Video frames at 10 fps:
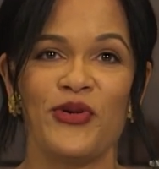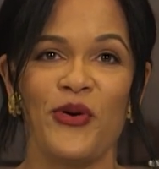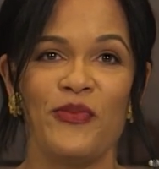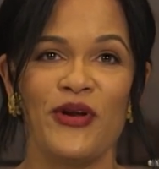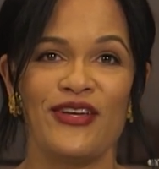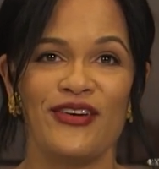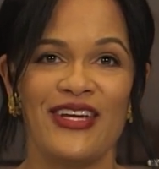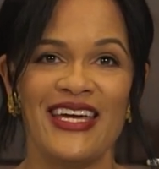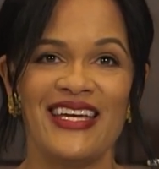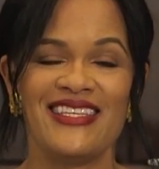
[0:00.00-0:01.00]
don't bring your
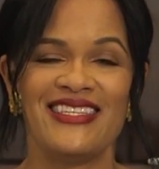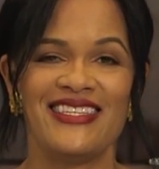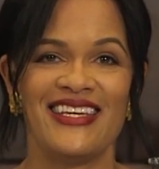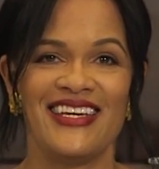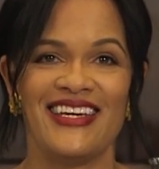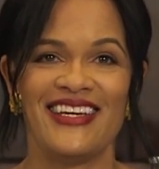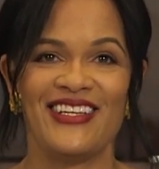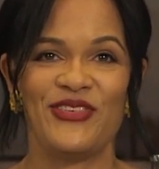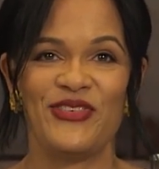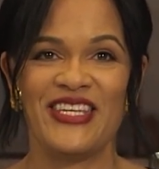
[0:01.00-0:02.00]
kids
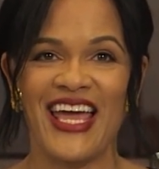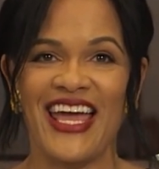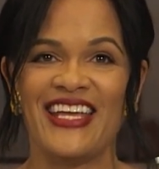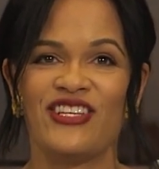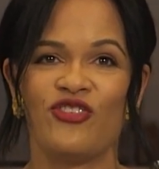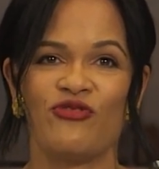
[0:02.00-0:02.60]
to a date.